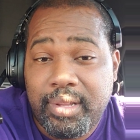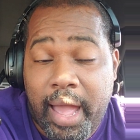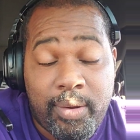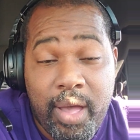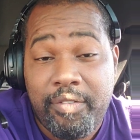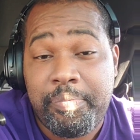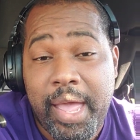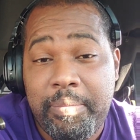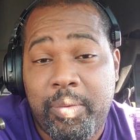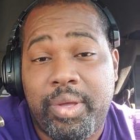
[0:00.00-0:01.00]
I don't have a
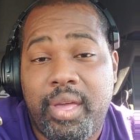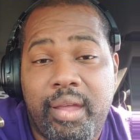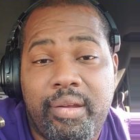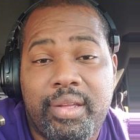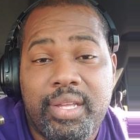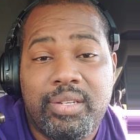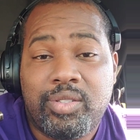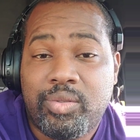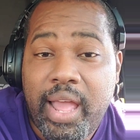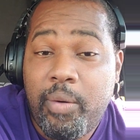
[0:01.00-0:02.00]
payment with Karen.
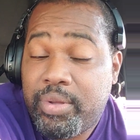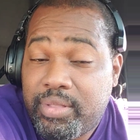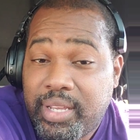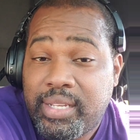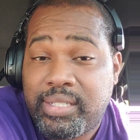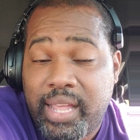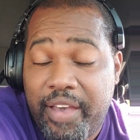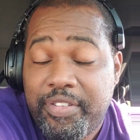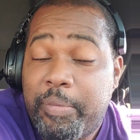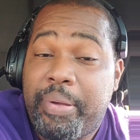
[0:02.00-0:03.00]
So now with this,
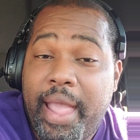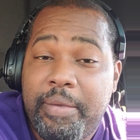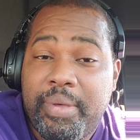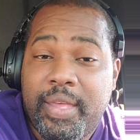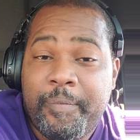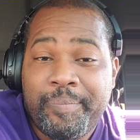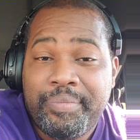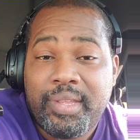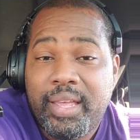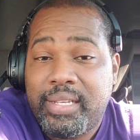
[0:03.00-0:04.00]
having a payment,
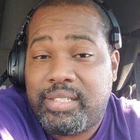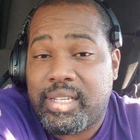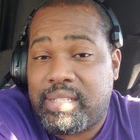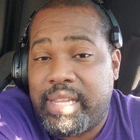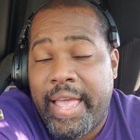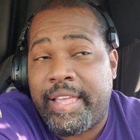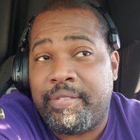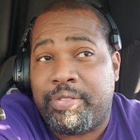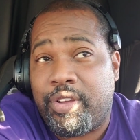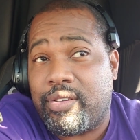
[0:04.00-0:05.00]
it's just
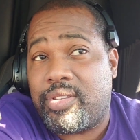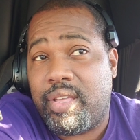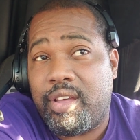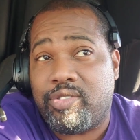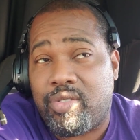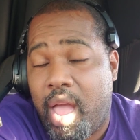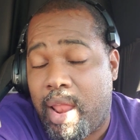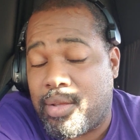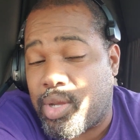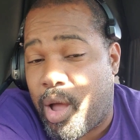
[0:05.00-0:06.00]
taking
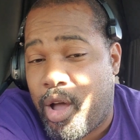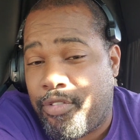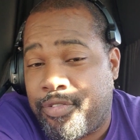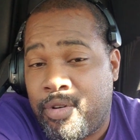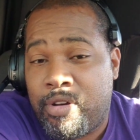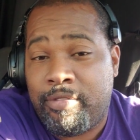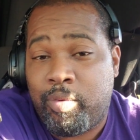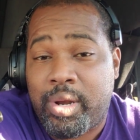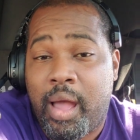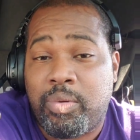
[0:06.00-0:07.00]
$1,300 off of
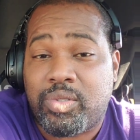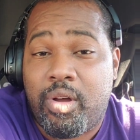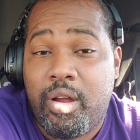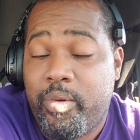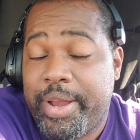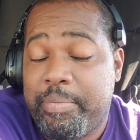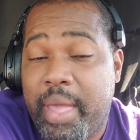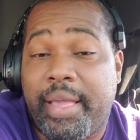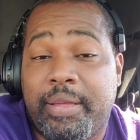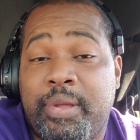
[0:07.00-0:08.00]
what I was already
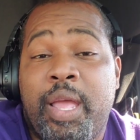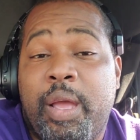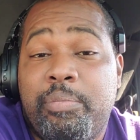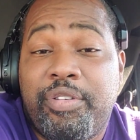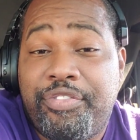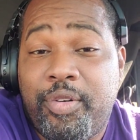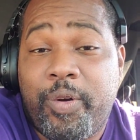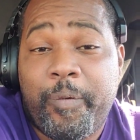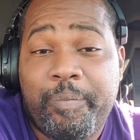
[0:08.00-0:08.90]
making before.